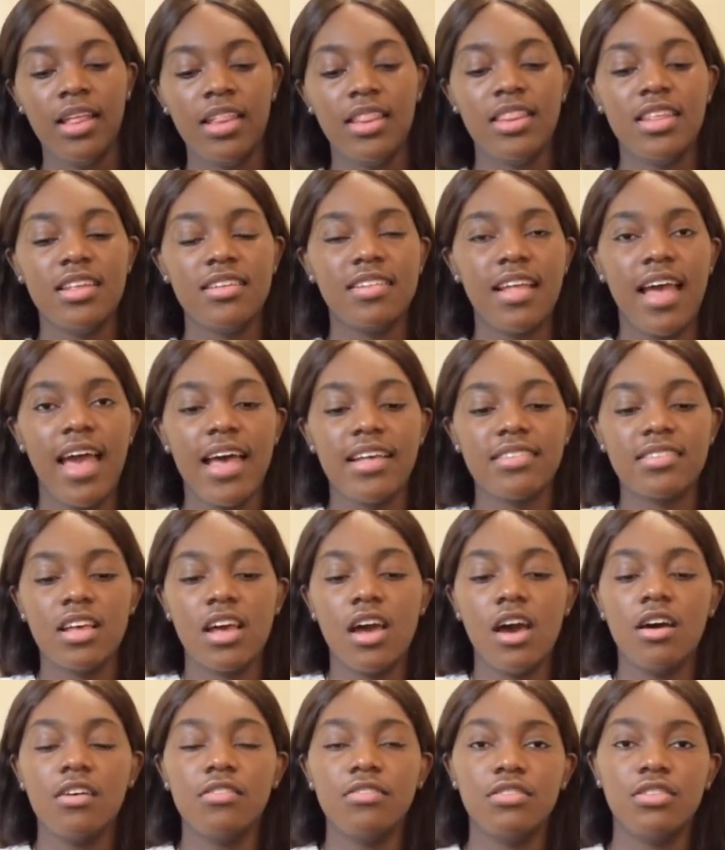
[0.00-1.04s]
This has
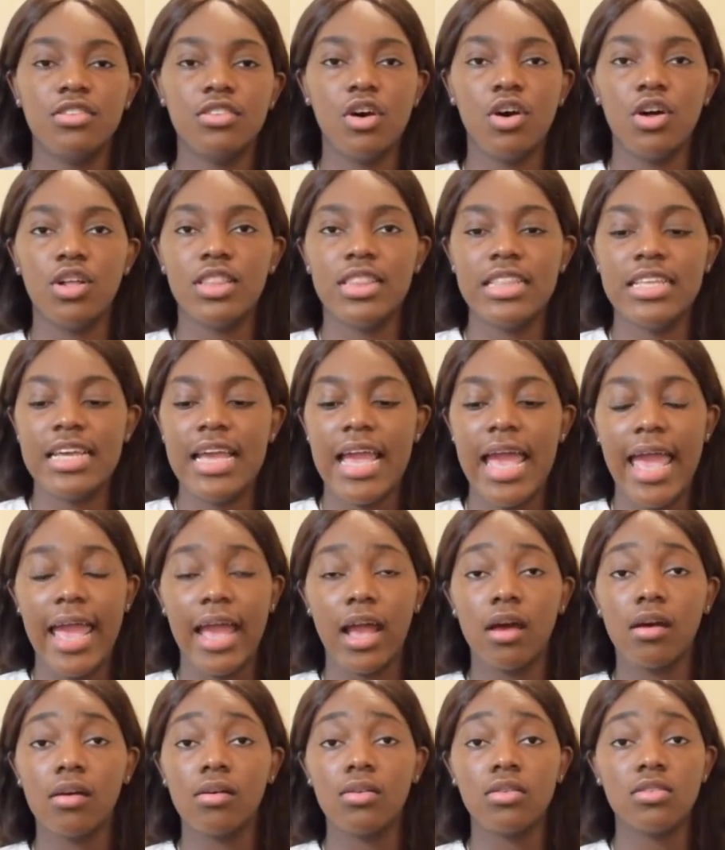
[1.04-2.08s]
cuffs on the
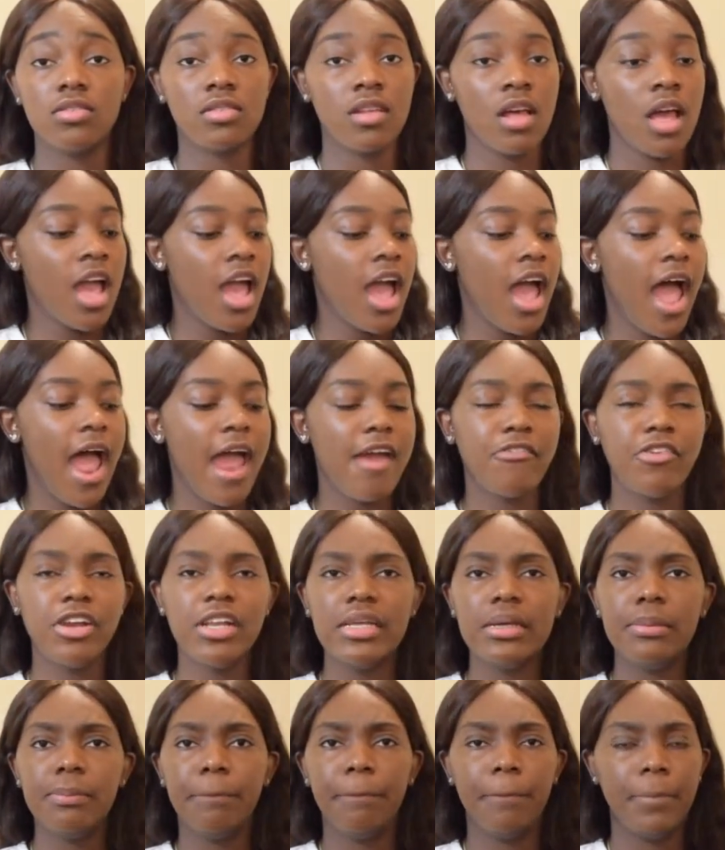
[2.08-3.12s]
ankles. I
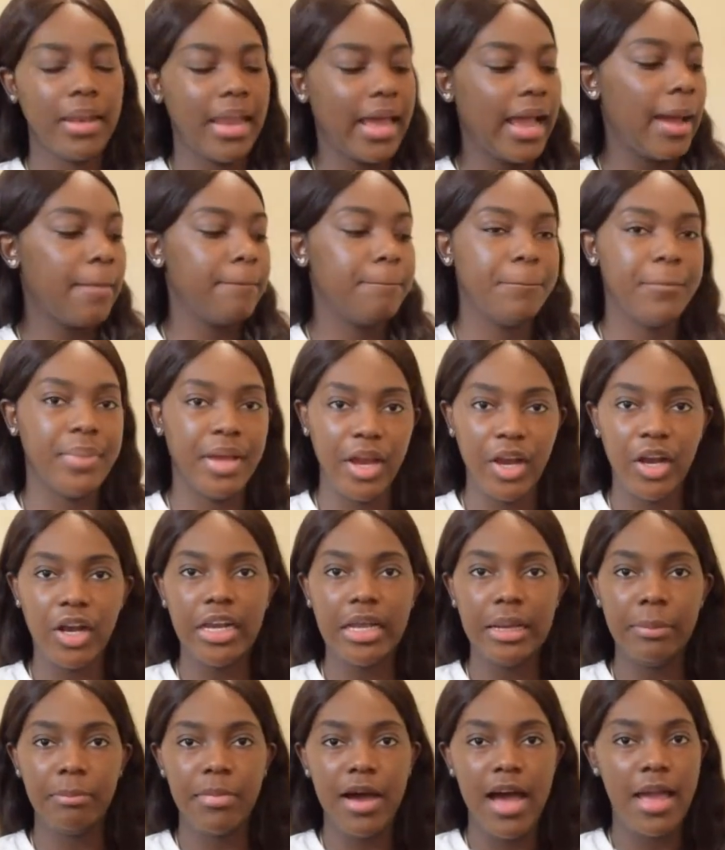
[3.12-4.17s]
really, like I barely
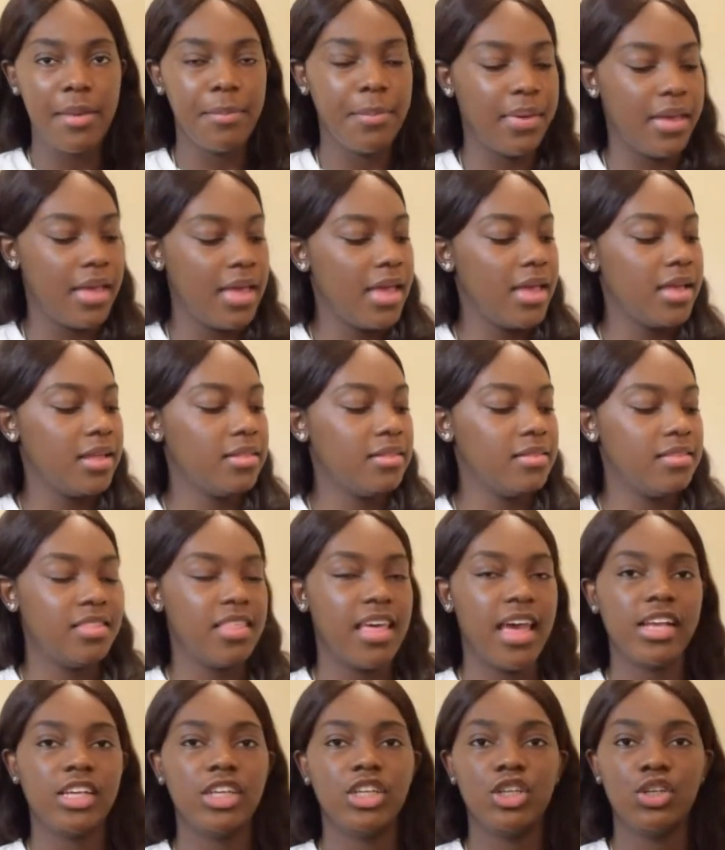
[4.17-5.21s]
buy pants
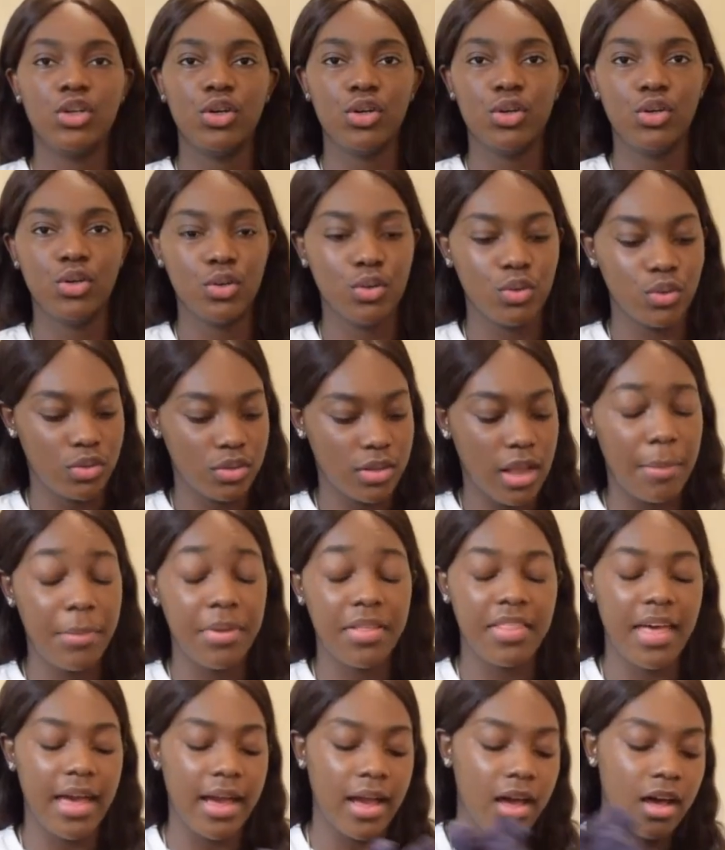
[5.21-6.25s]
that shows, I mean
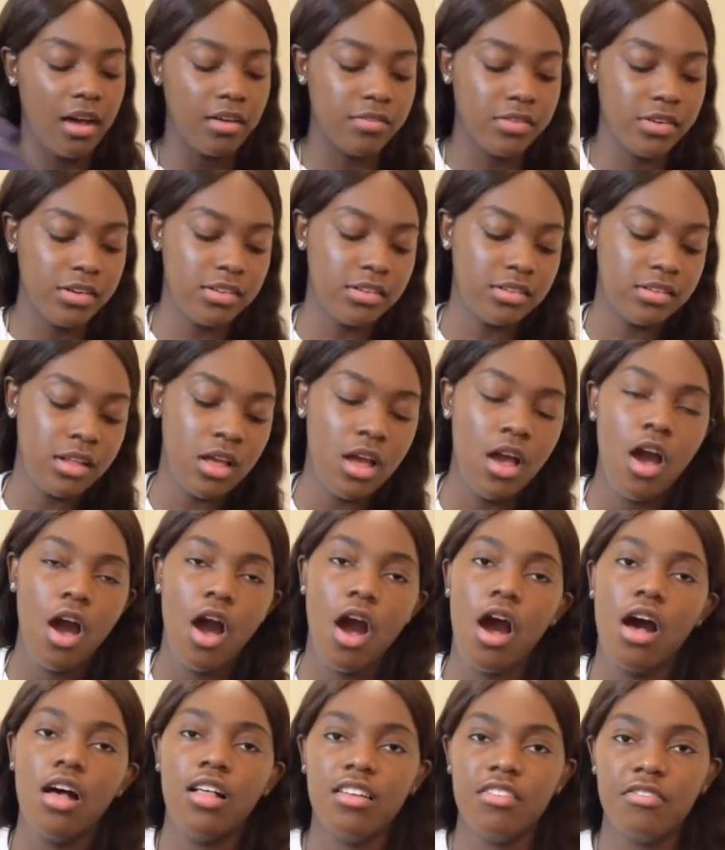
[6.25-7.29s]
that covers
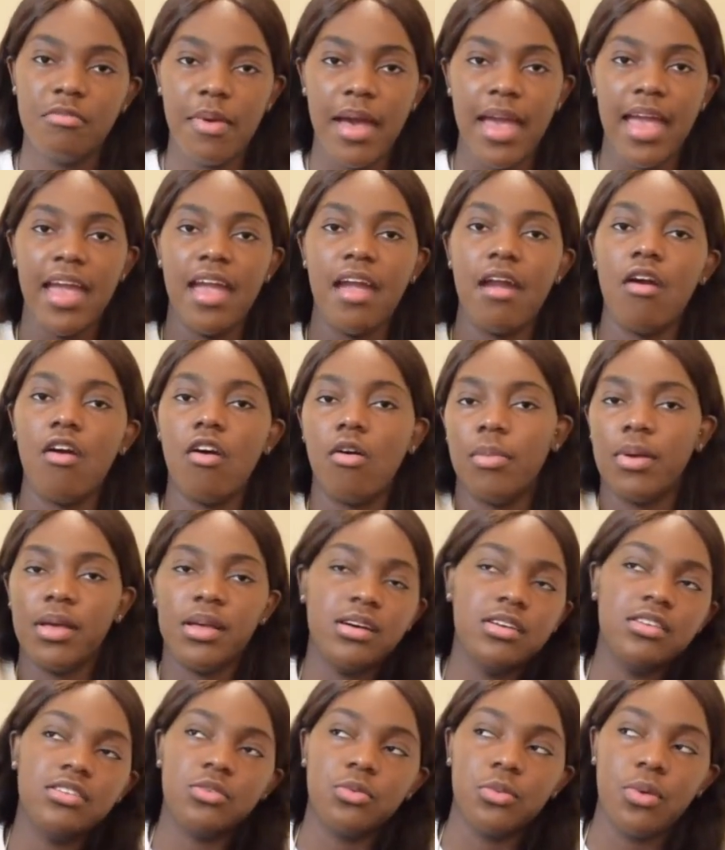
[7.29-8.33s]
all of my ankle
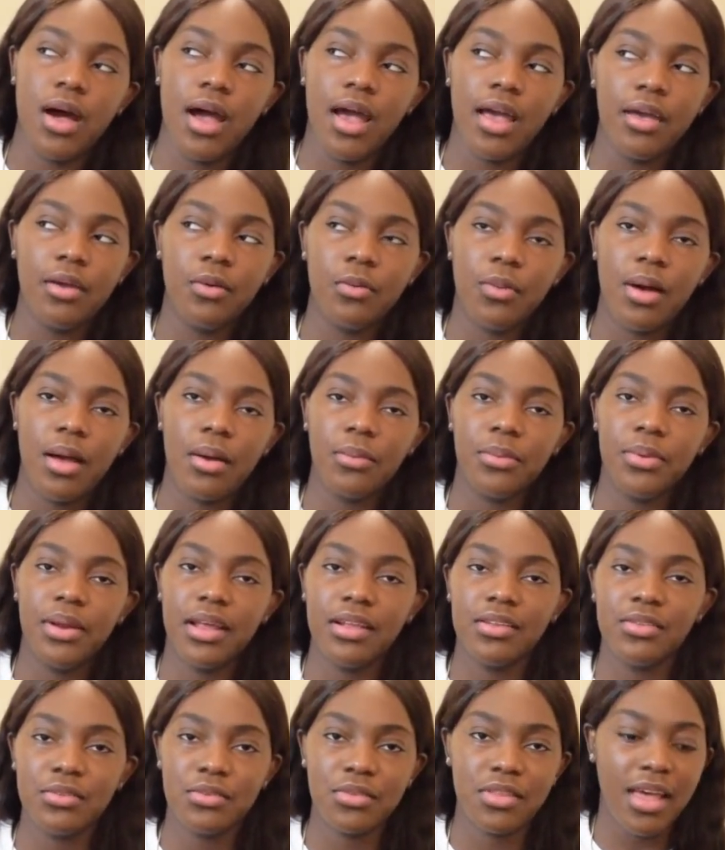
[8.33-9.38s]
because why? Why would I
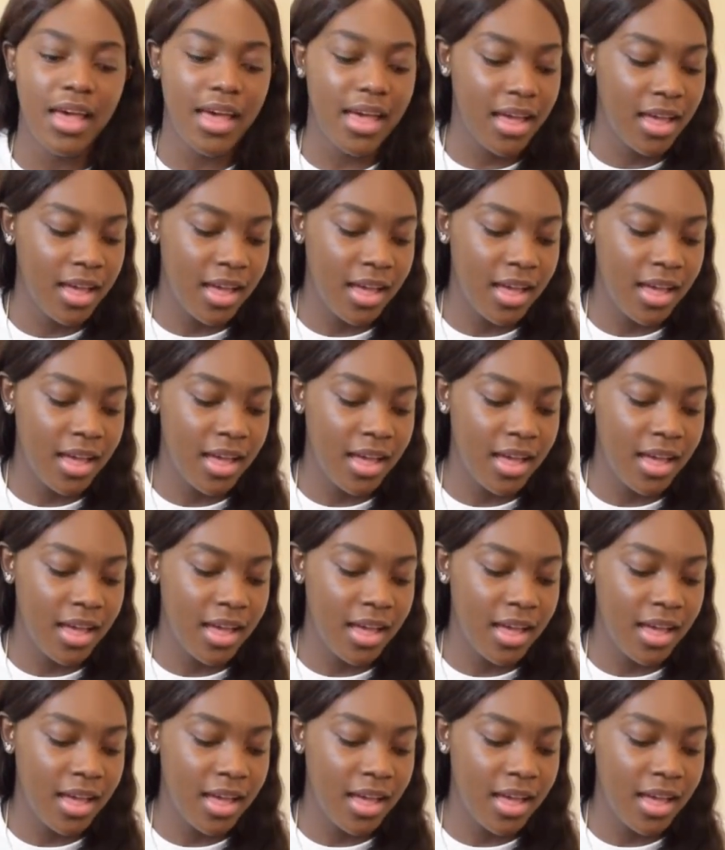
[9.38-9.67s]
do that?